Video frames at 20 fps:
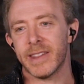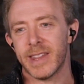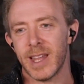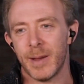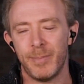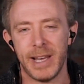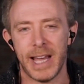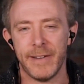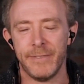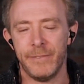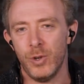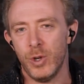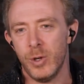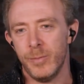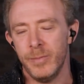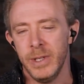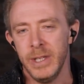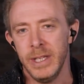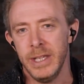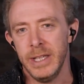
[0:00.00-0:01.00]
their
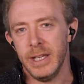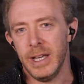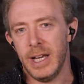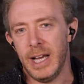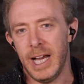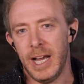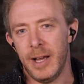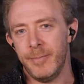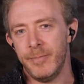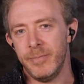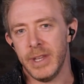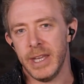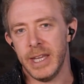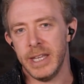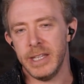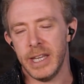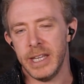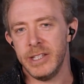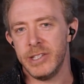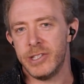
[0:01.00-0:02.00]
platform
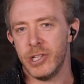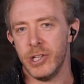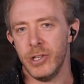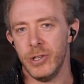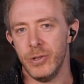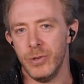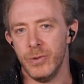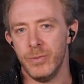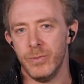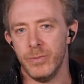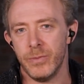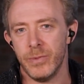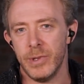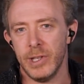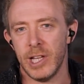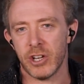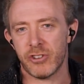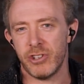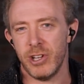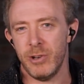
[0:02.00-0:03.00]
into the
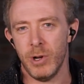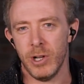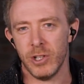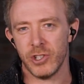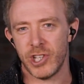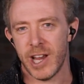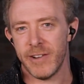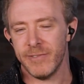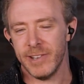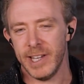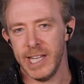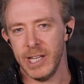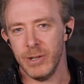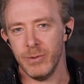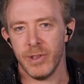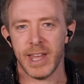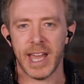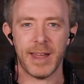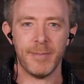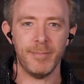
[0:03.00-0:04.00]
luxury world generally,
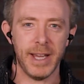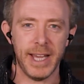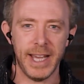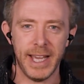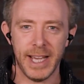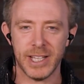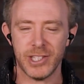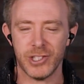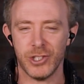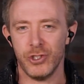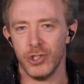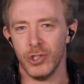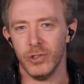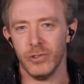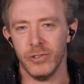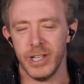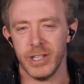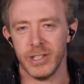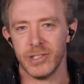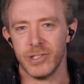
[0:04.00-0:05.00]
with handbags and
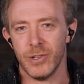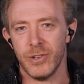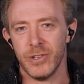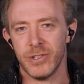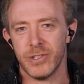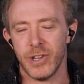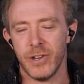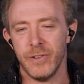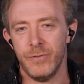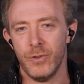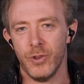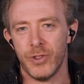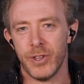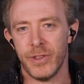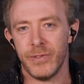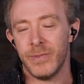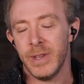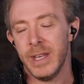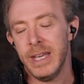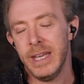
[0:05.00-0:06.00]
jewelry and so on and so forth.
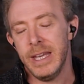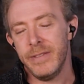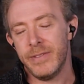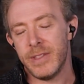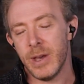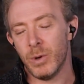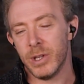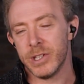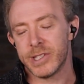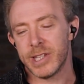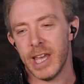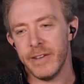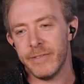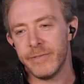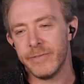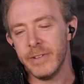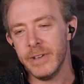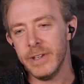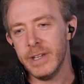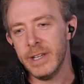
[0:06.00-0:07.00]
And then once
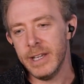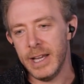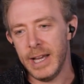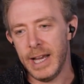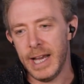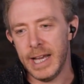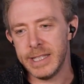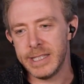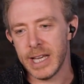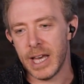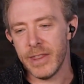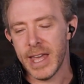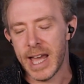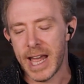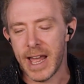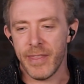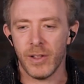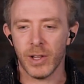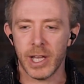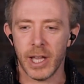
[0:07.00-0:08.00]
they've done
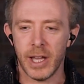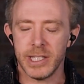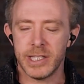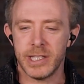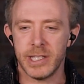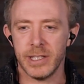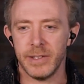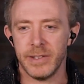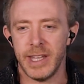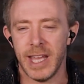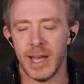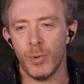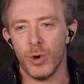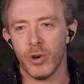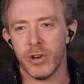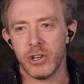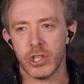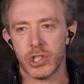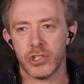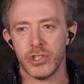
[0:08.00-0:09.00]
that, they'll go into yet
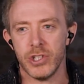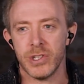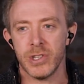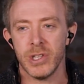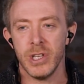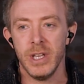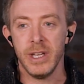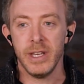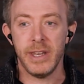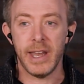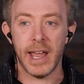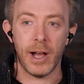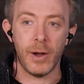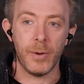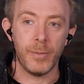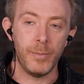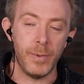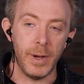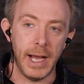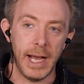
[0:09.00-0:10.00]
more industries.
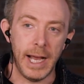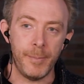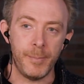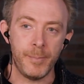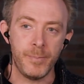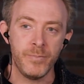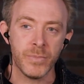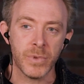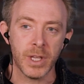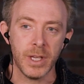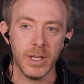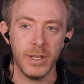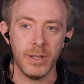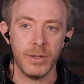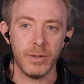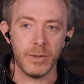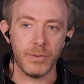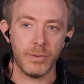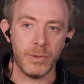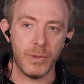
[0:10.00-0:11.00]
Now,
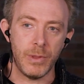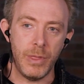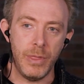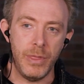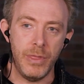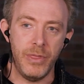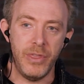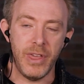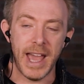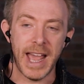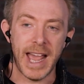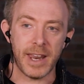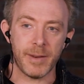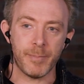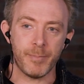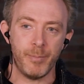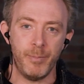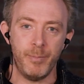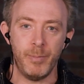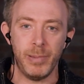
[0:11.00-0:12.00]
that
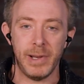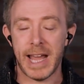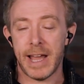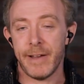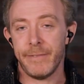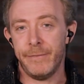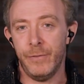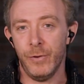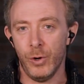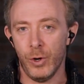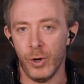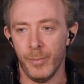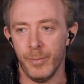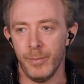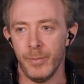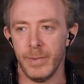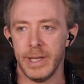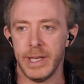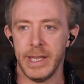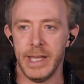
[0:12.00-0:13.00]

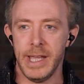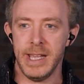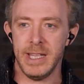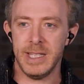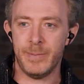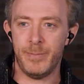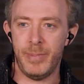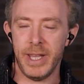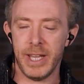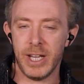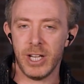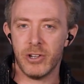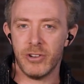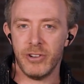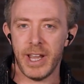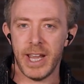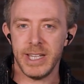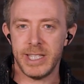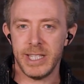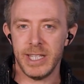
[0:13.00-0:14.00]
platform is being
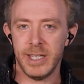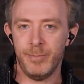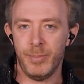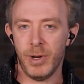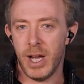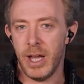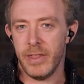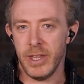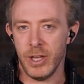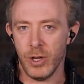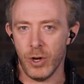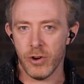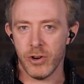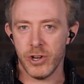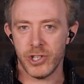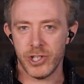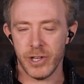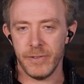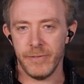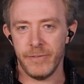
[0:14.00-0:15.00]
created by the
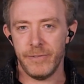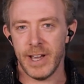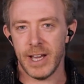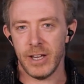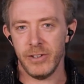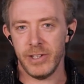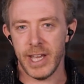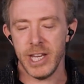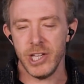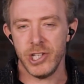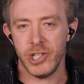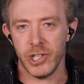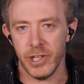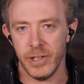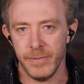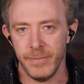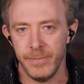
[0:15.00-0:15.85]
Origin Foundation,